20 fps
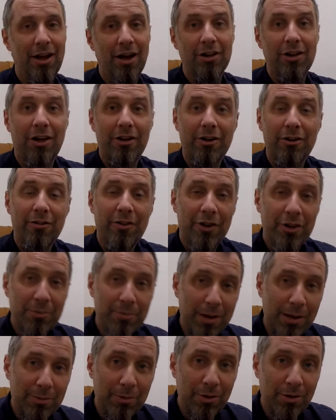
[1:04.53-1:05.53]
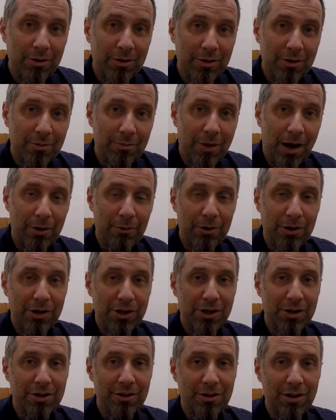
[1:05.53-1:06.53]
a lot of other people might
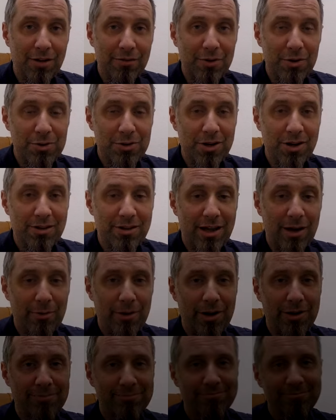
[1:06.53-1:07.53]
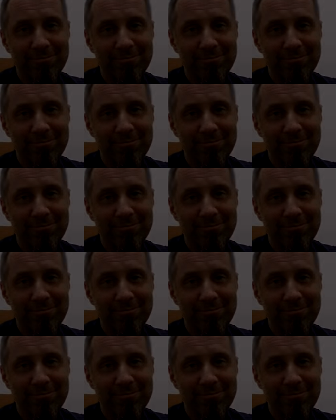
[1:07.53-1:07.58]
really love using it that way.